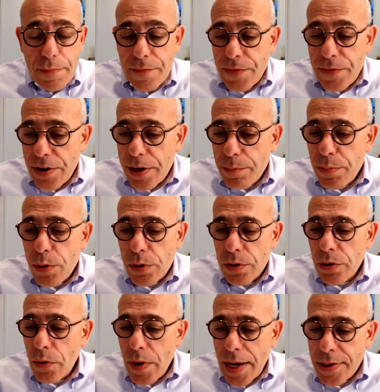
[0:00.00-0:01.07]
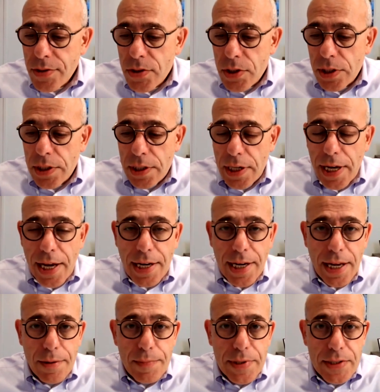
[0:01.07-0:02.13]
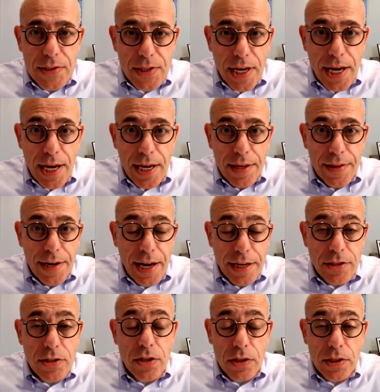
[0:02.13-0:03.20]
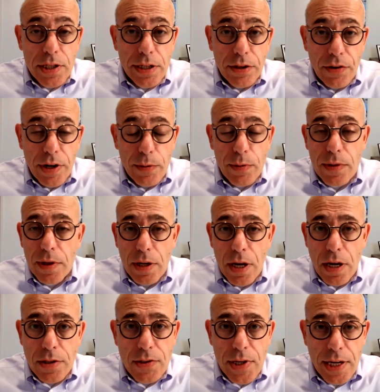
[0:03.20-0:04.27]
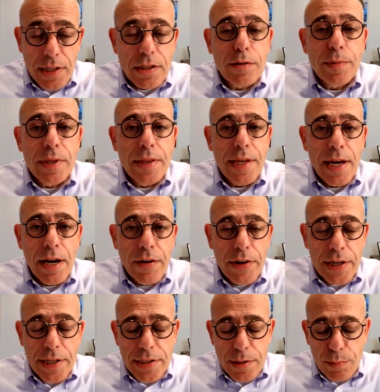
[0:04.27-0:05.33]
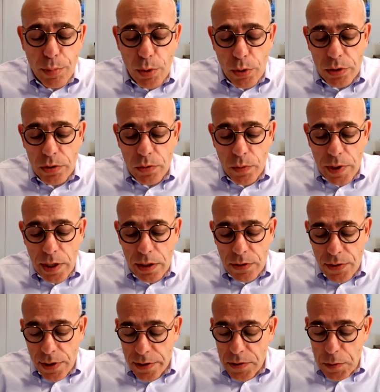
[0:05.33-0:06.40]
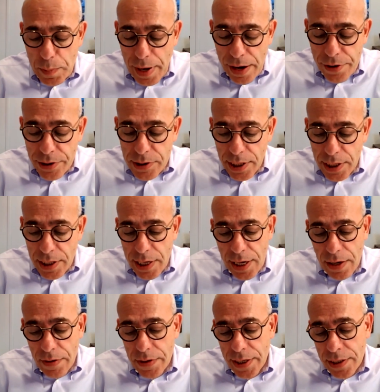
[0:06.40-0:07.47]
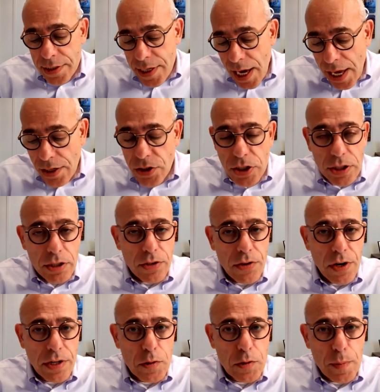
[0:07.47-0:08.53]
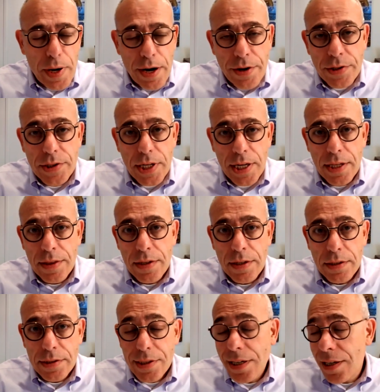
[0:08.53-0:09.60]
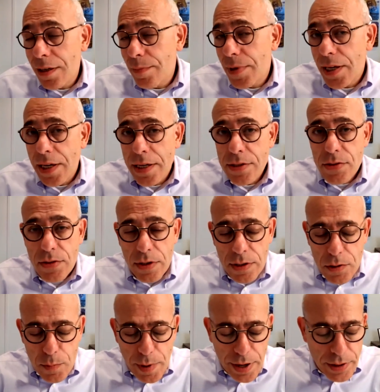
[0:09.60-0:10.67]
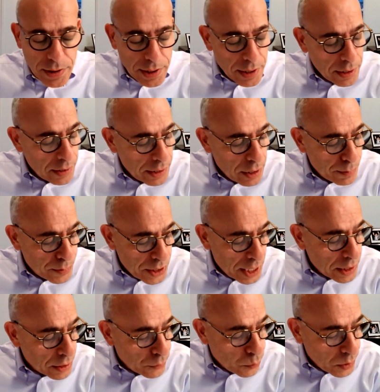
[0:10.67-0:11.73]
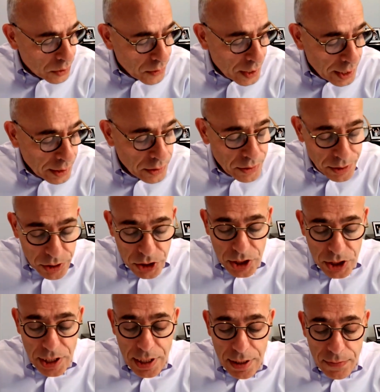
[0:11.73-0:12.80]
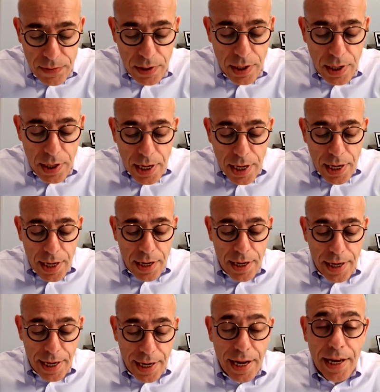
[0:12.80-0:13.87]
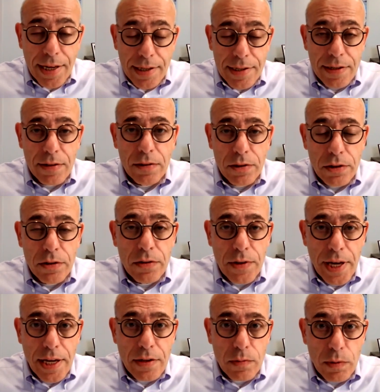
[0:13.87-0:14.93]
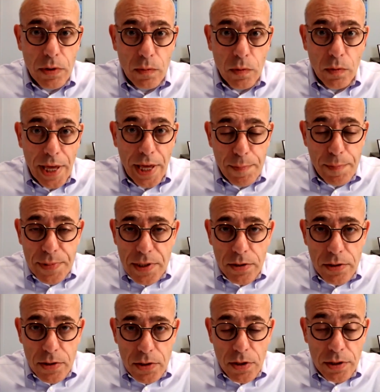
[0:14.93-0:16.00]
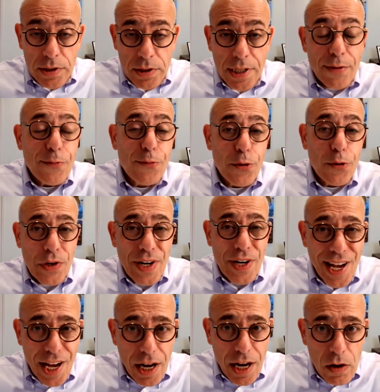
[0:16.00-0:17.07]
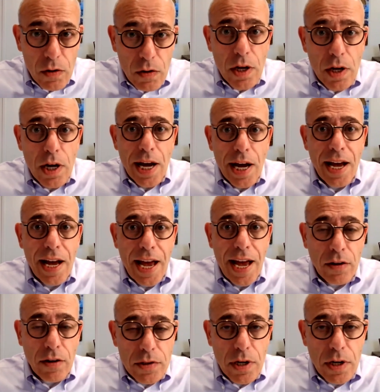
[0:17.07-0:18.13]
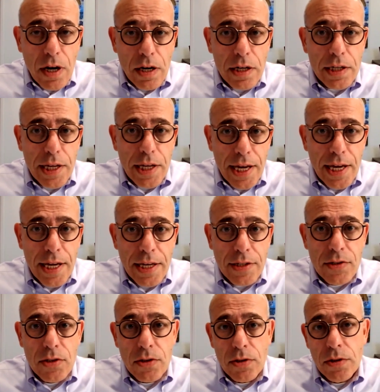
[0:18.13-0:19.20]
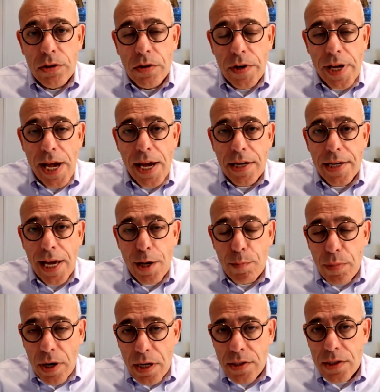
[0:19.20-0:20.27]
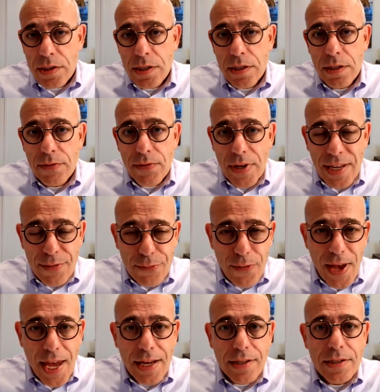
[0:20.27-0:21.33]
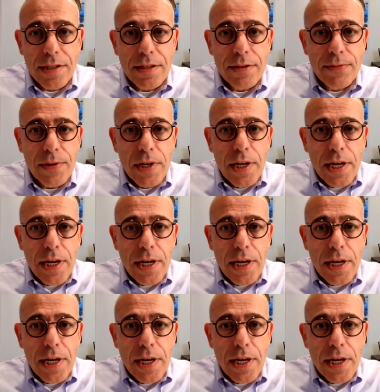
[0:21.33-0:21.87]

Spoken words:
Very important question. And let me say that I certainly agree with the last sentiment there. It is important we are transparent in our intention, transparent in the timelines, transparent in the objective we're trying to achieve. And I can tell you that with absolute certainty for now, our target is to create a positive, effective,